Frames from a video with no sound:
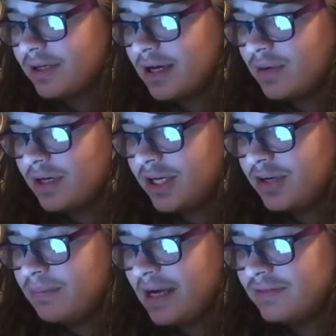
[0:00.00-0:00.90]
I want to hear you
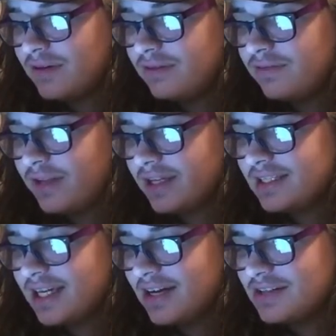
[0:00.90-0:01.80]
beg for it. Felix
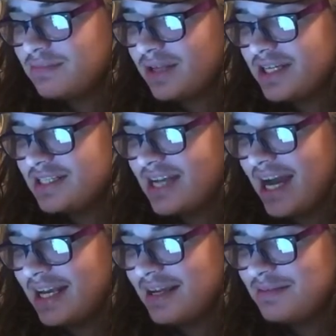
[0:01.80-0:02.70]
yells, please,
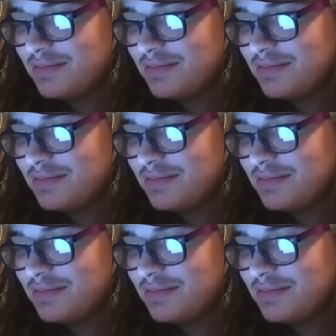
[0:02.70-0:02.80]
Daddy.